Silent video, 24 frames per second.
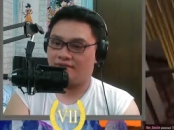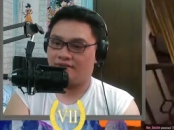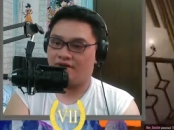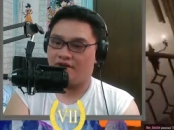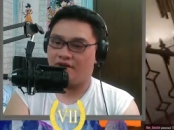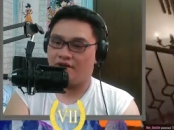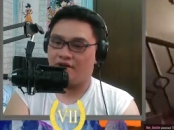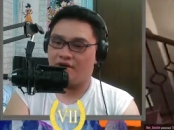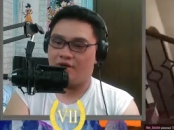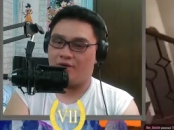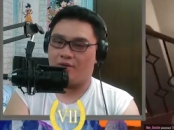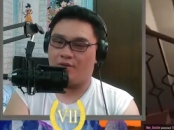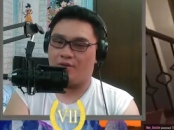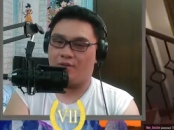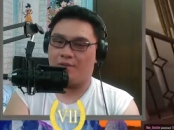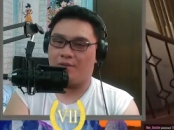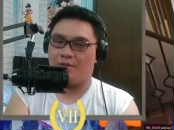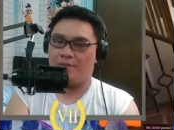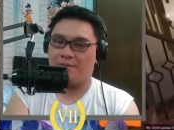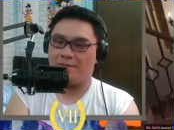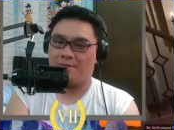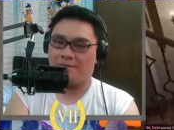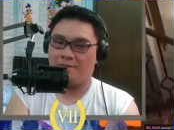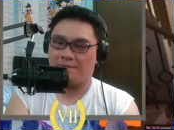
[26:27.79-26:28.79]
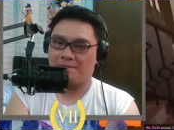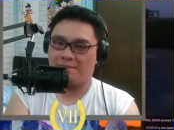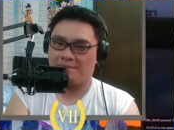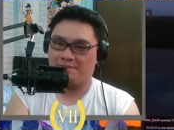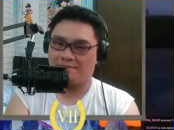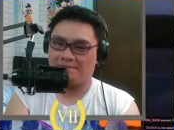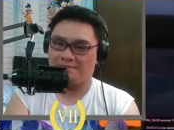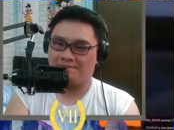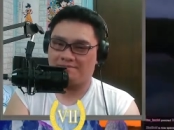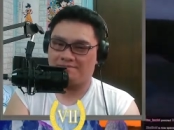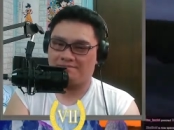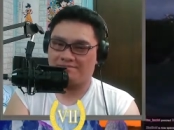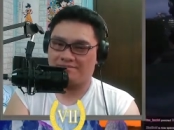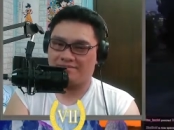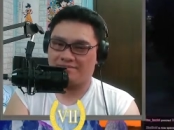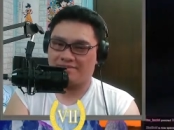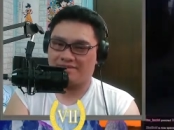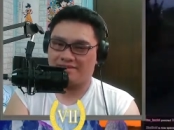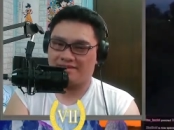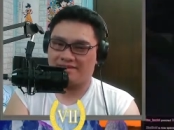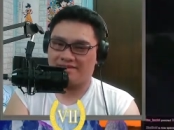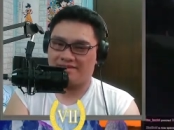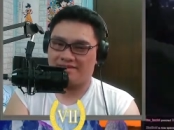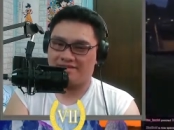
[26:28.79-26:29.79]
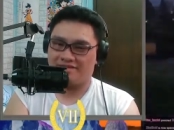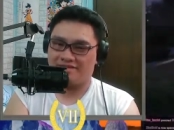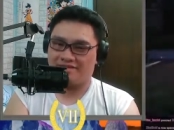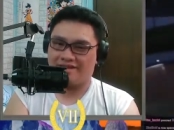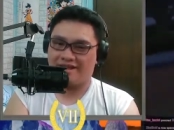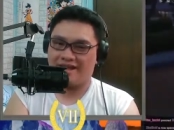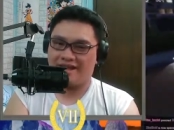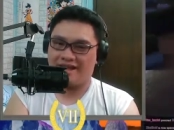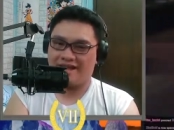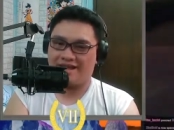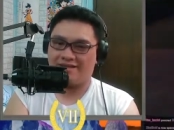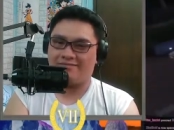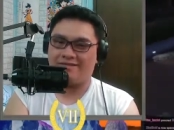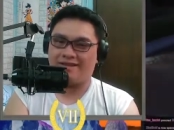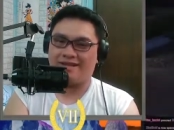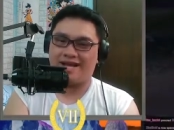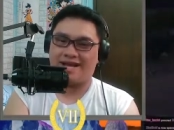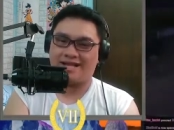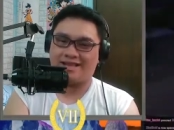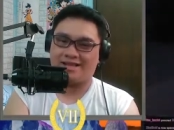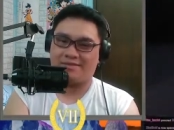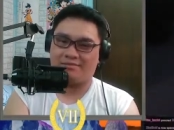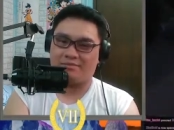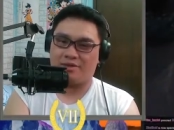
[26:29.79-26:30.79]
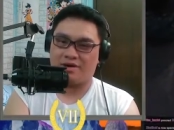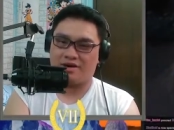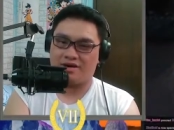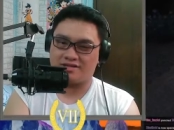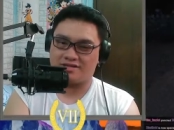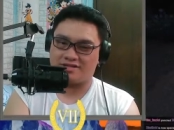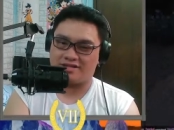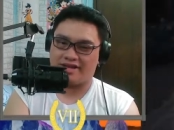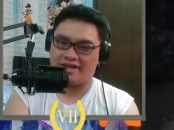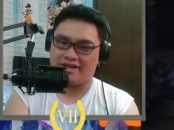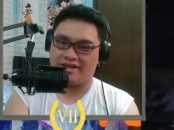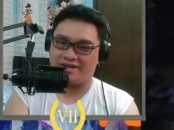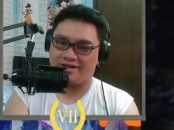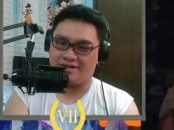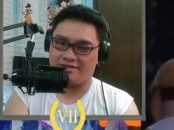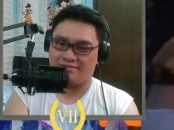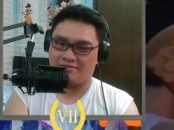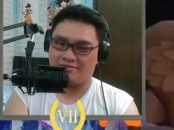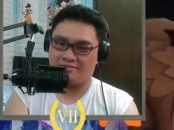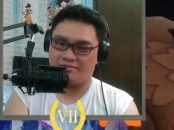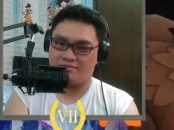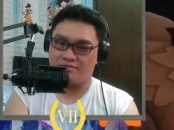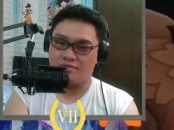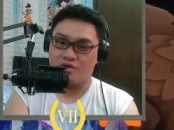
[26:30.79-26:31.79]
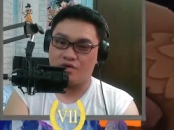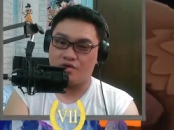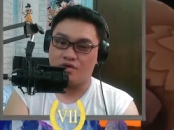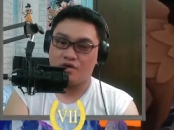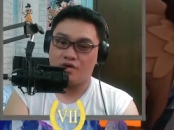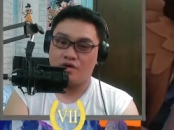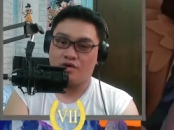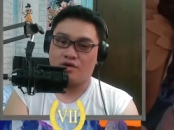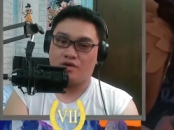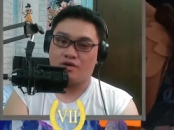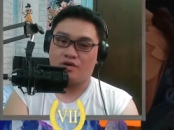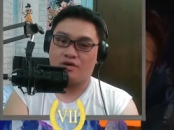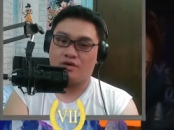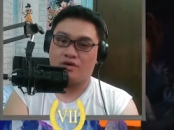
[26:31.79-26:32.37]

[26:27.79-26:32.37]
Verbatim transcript: Oh. oh. Okay, we got the boss here. Oh Move.